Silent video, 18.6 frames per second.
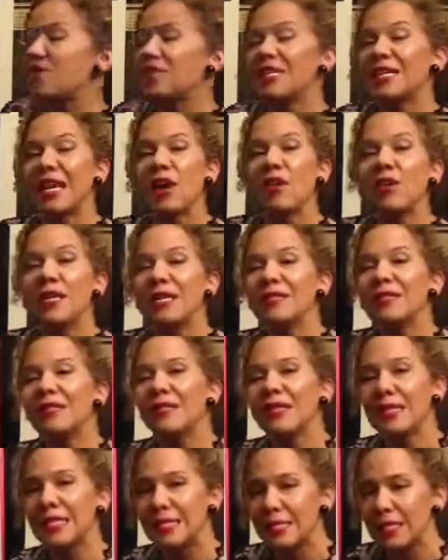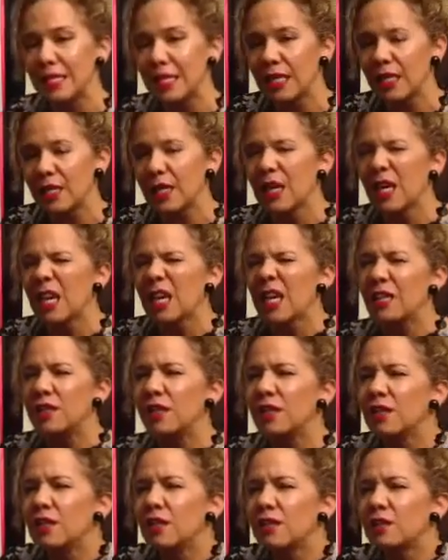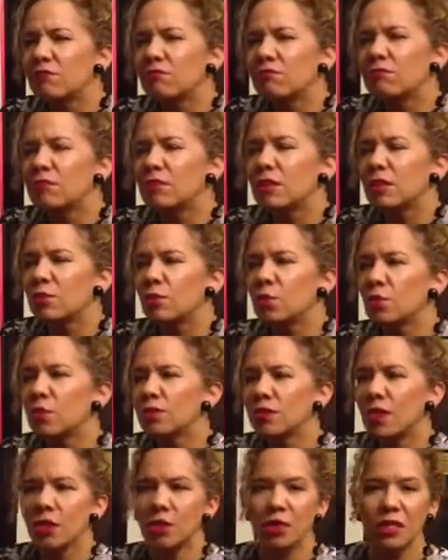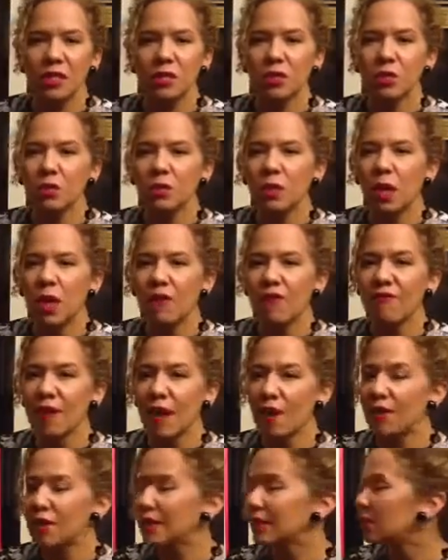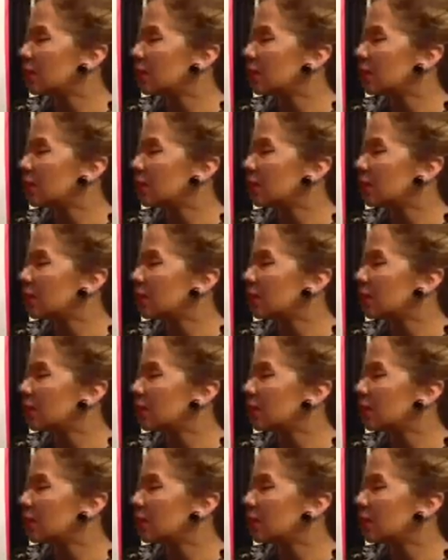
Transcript: if the noun ends in a Z, the rules are going to vary a